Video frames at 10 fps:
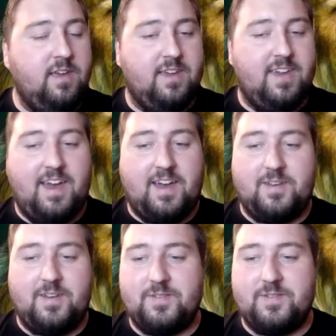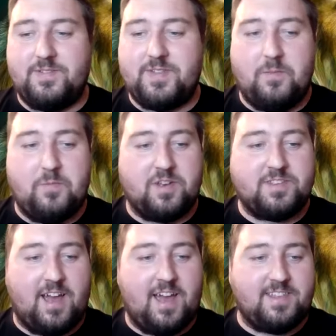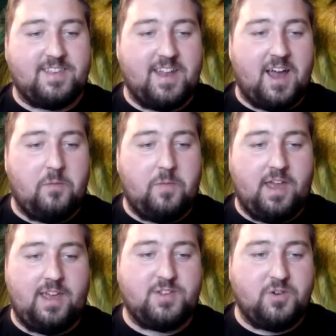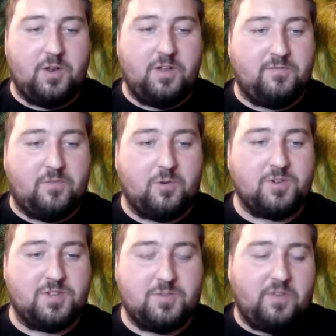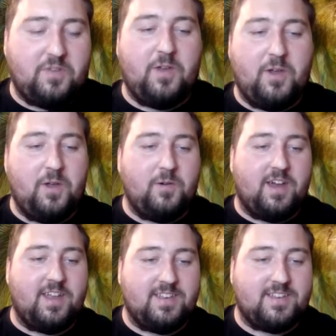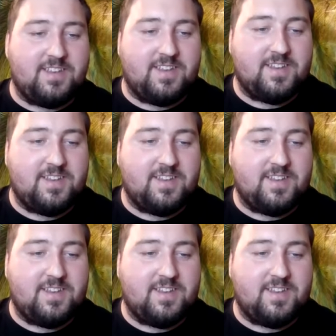yeah, we're super excited to now be joining forces with you and